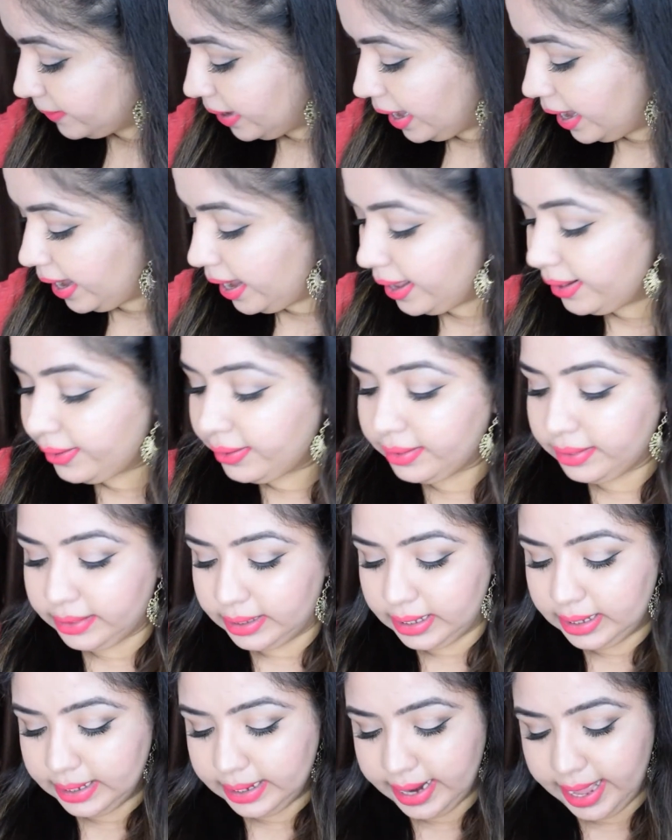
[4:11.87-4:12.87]
and
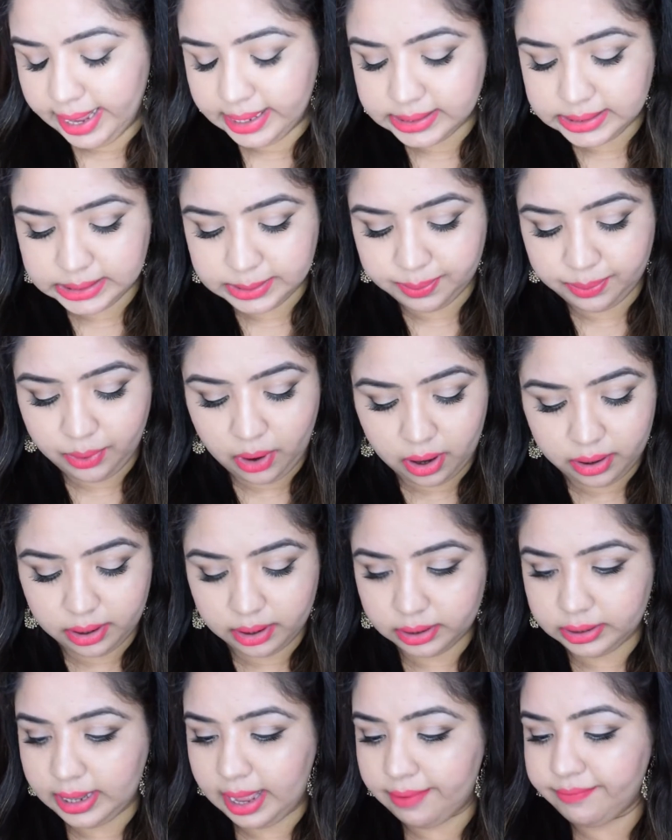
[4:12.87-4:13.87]
the next
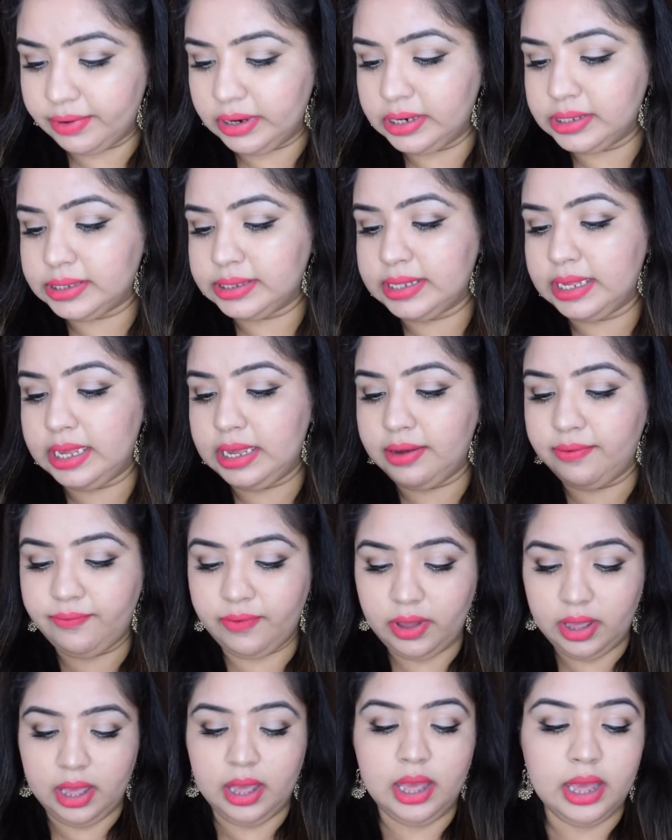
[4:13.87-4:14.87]
product that we receive